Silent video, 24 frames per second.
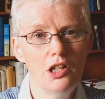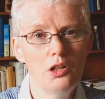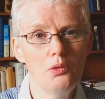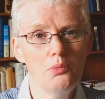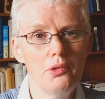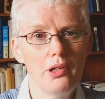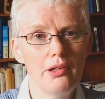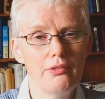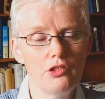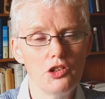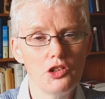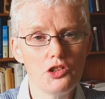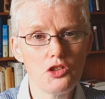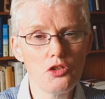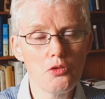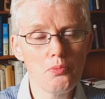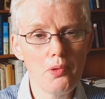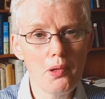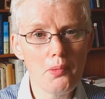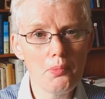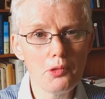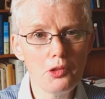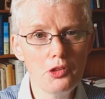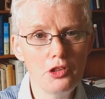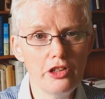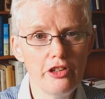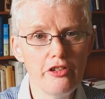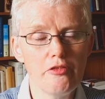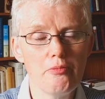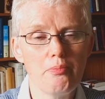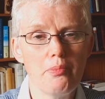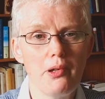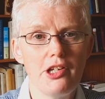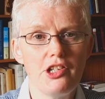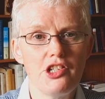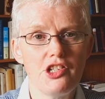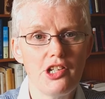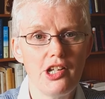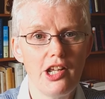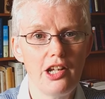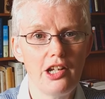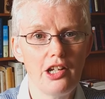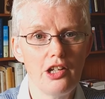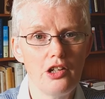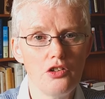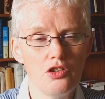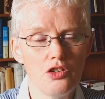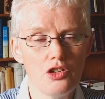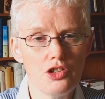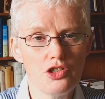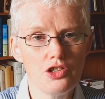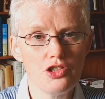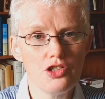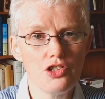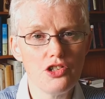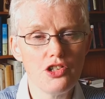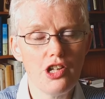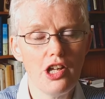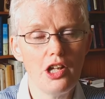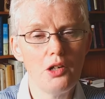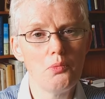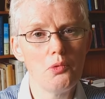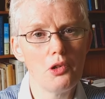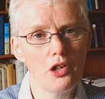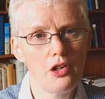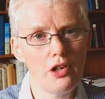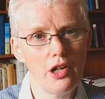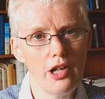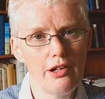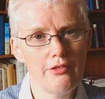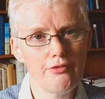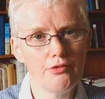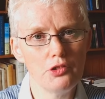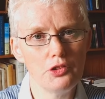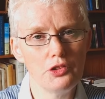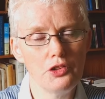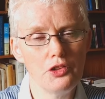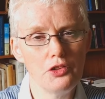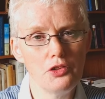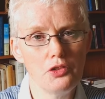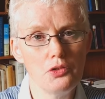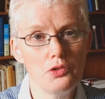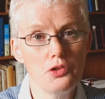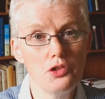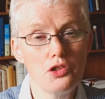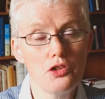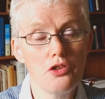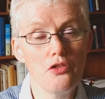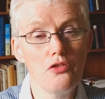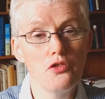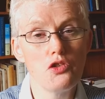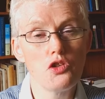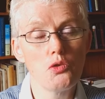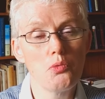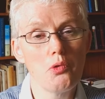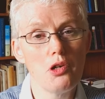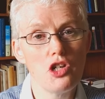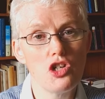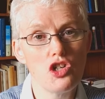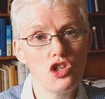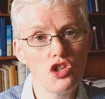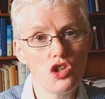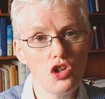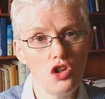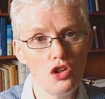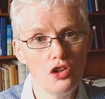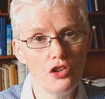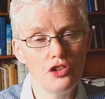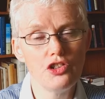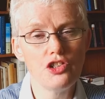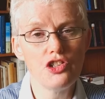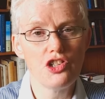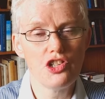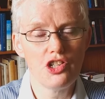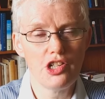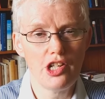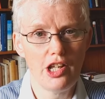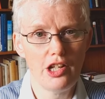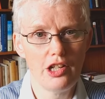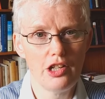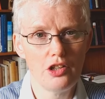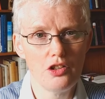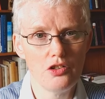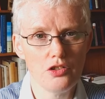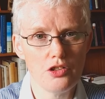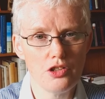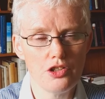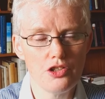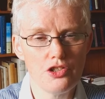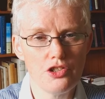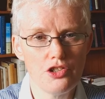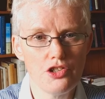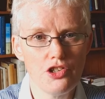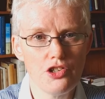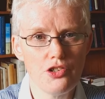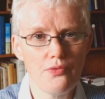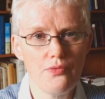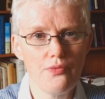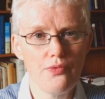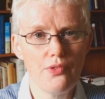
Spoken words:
We have lots of people who give by standing orders, and we're grateful to those who've switched on to standing orders.